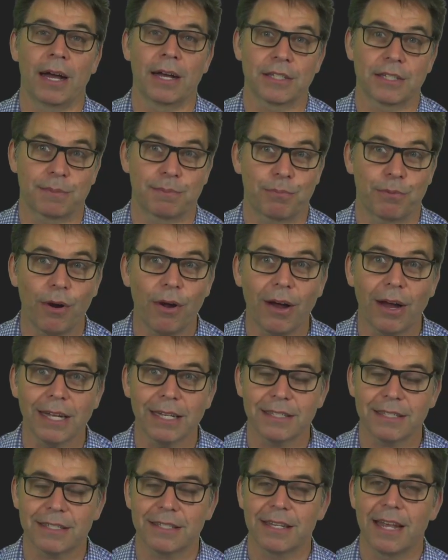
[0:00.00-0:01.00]

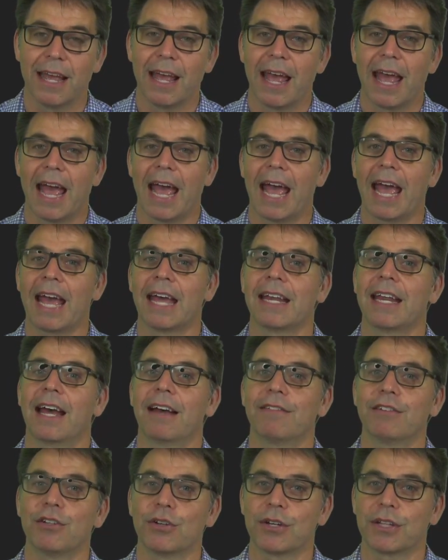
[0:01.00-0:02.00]
Sprites and
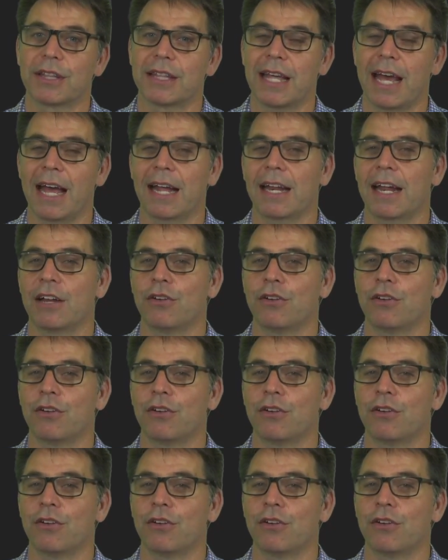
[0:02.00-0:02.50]
have a look at that,